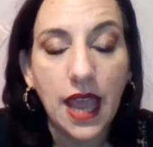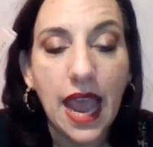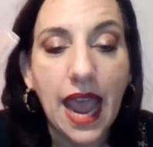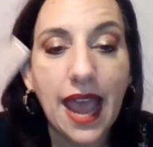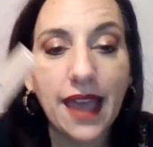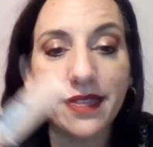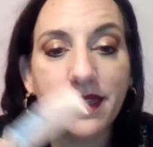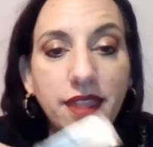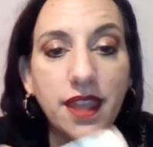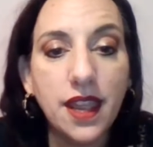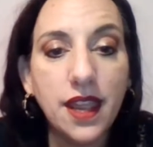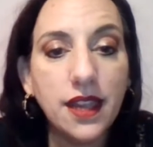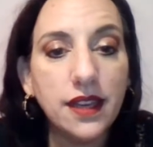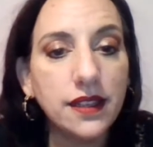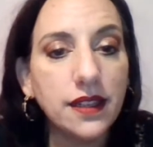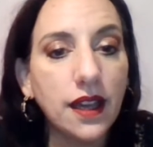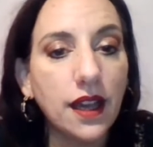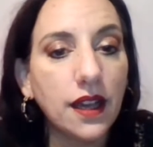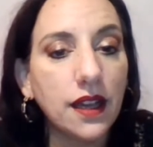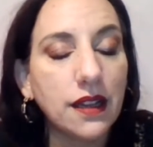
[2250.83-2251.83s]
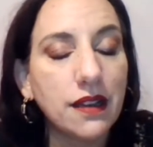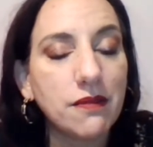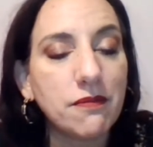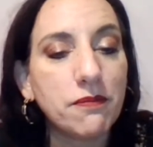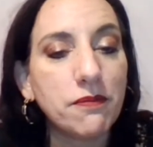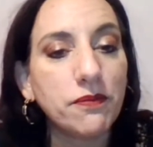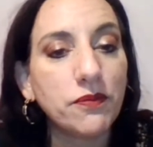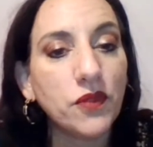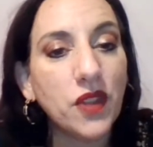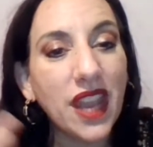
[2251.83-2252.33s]
And then
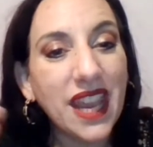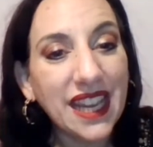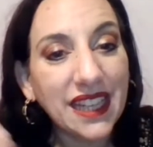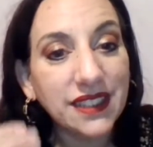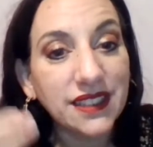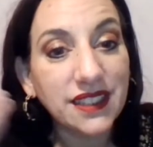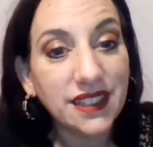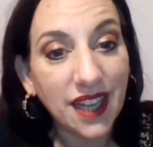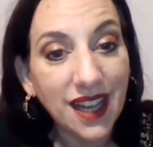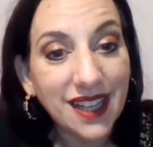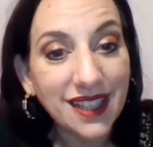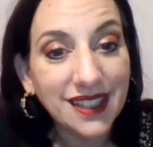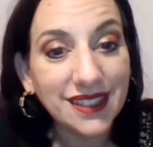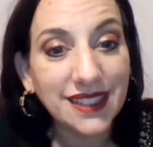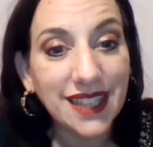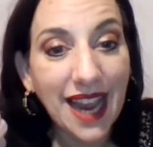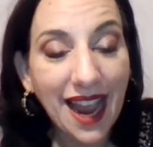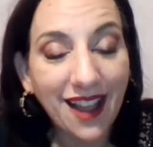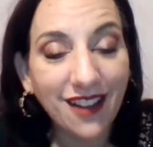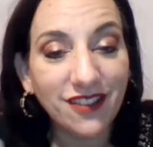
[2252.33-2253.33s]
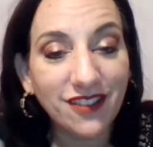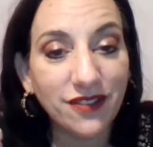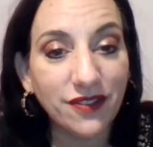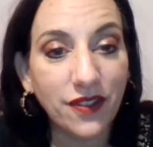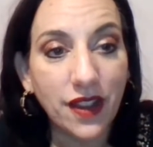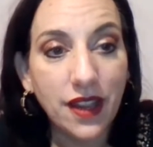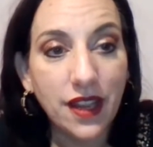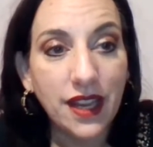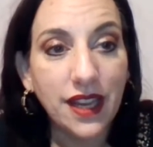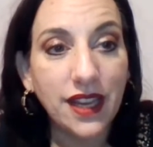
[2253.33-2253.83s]
um, it does have
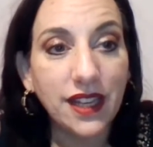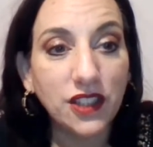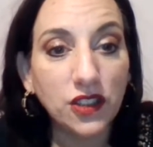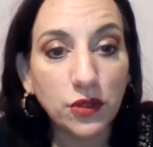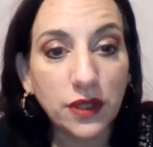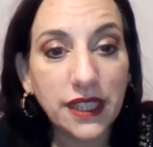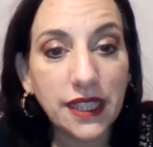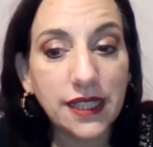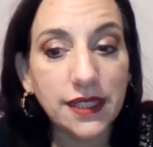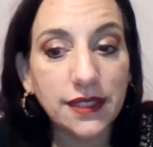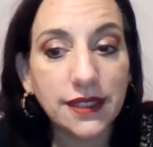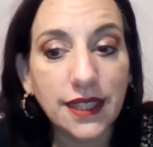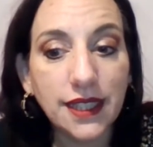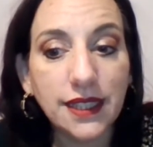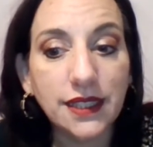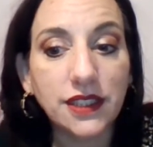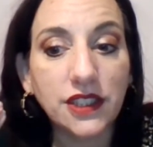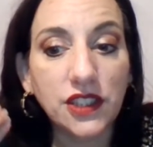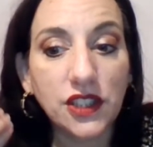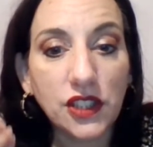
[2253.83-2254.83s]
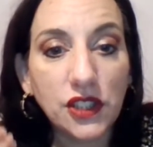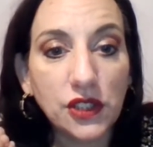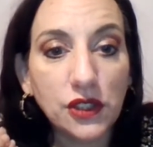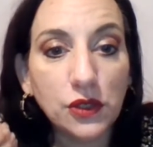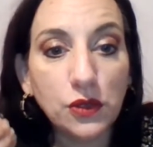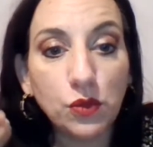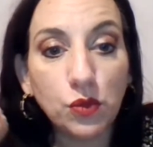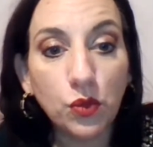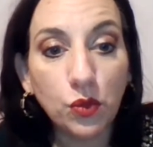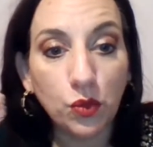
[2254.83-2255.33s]
ingredients in it
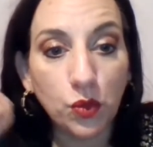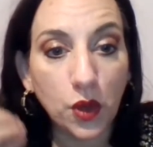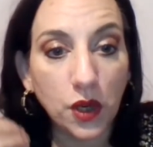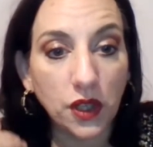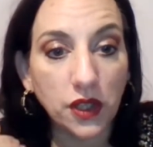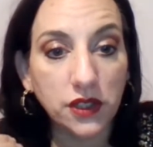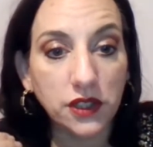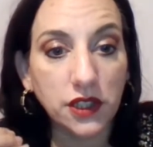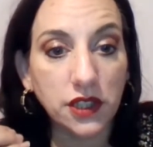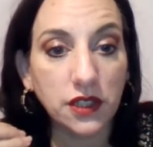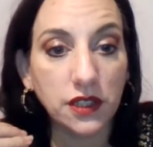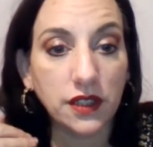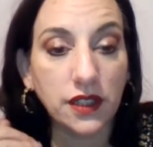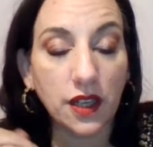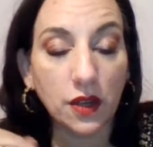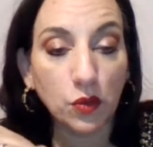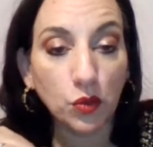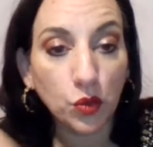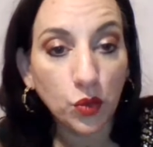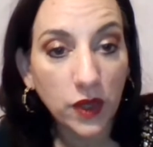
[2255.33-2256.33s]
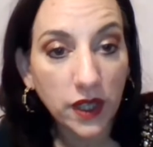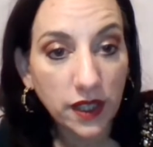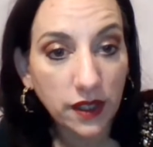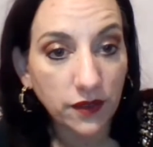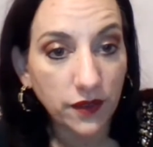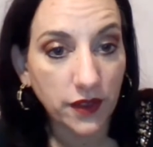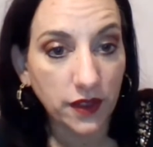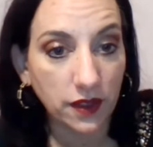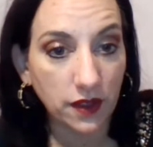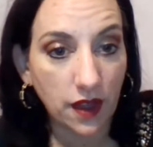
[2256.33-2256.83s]
to work to get rid
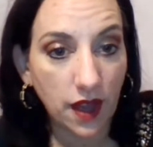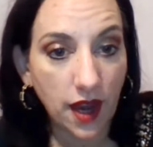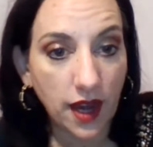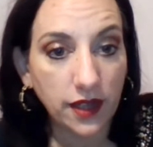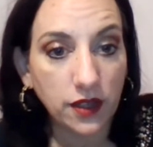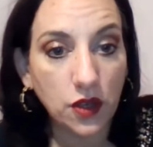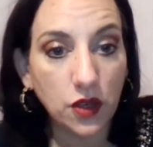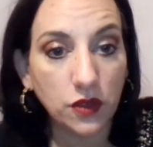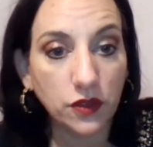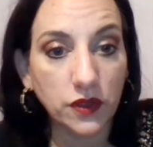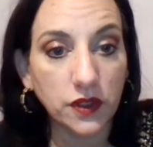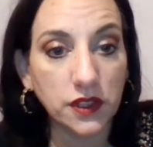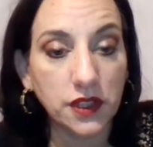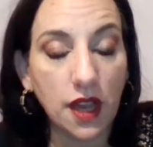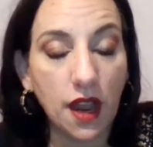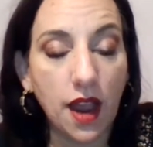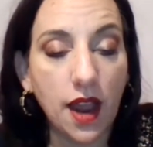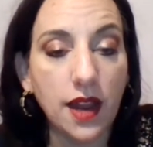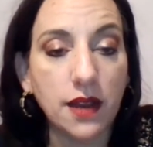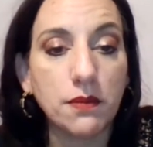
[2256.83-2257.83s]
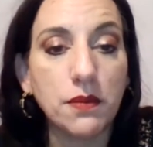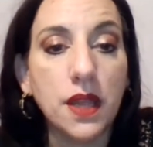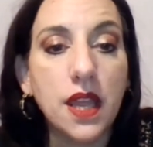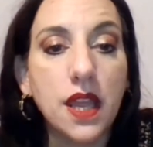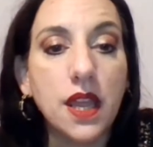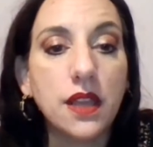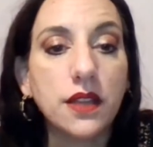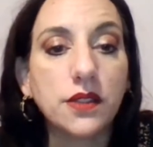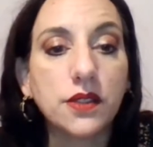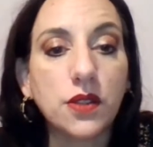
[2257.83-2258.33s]
of the line over time.
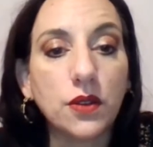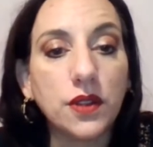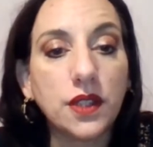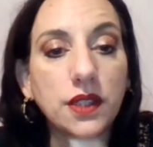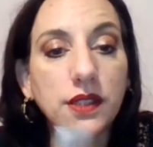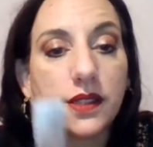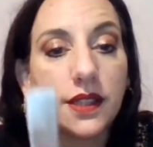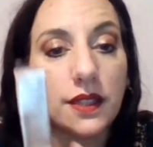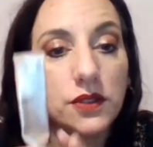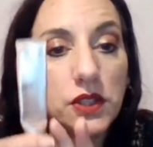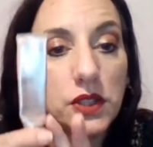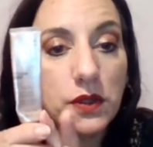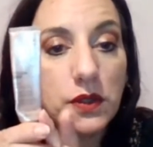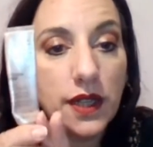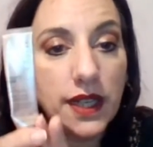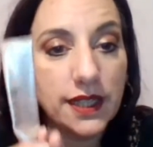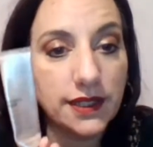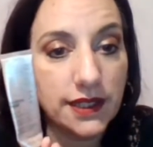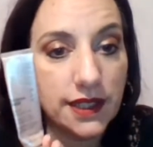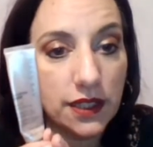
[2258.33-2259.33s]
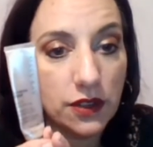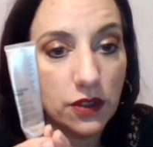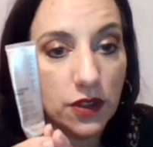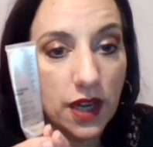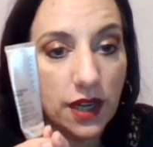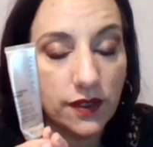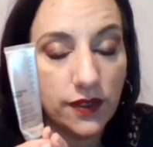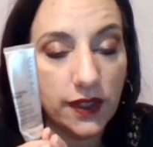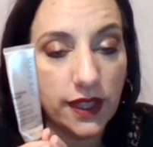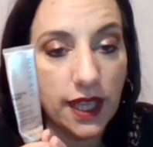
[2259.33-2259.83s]
So this gives you instant
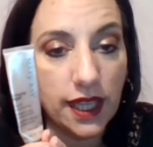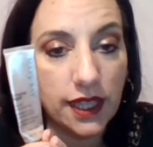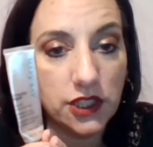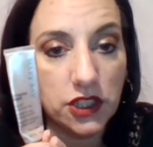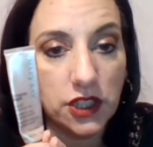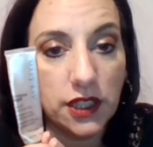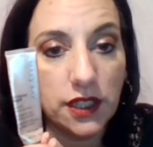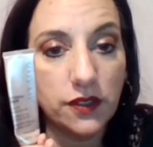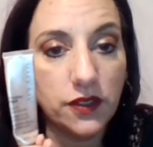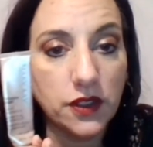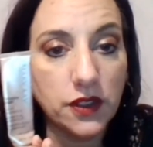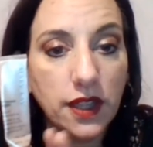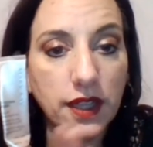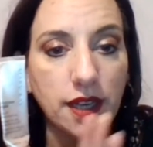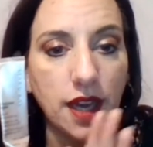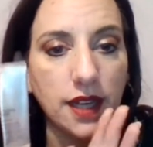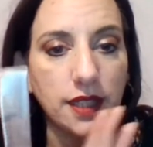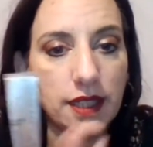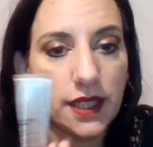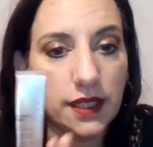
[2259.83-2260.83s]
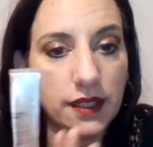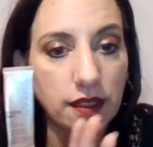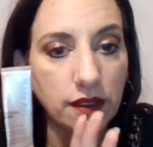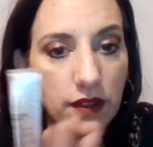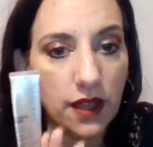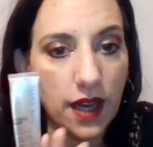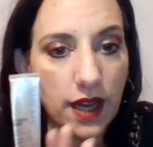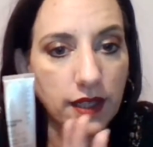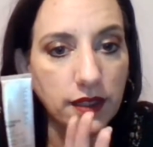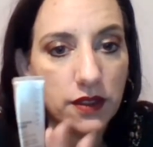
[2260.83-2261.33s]
gratification if you're like, I need the
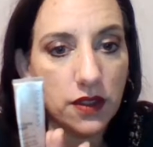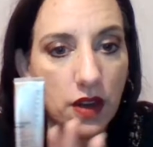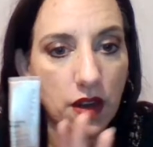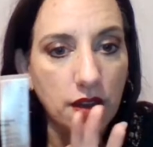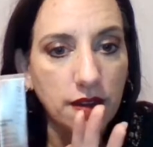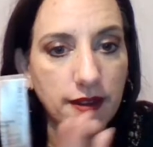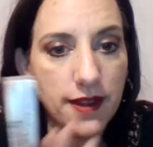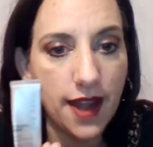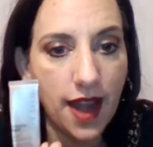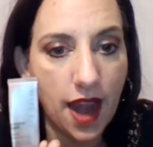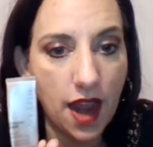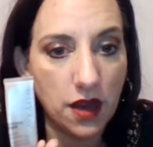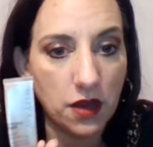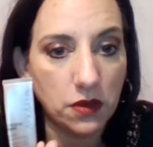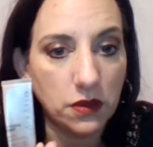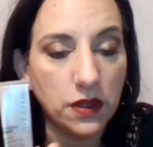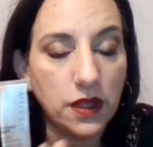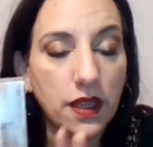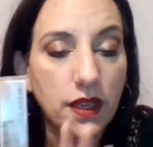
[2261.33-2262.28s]
line gone now.